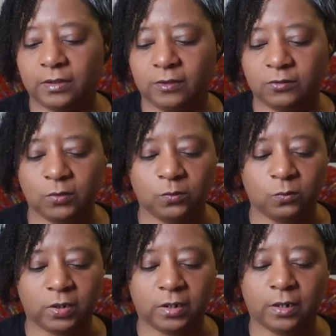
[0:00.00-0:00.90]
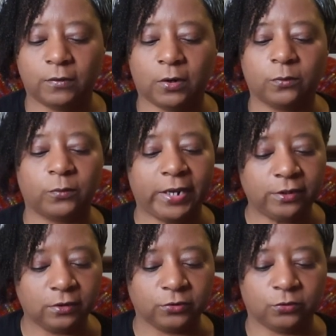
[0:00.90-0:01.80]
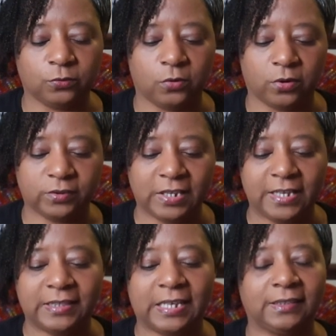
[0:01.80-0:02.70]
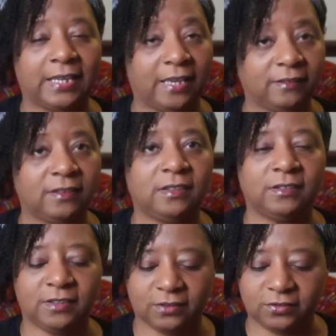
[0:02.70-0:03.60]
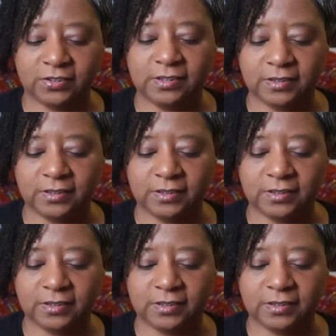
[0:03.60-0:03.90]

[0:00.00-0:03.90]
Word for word: This was one of her regular chores that lasted until she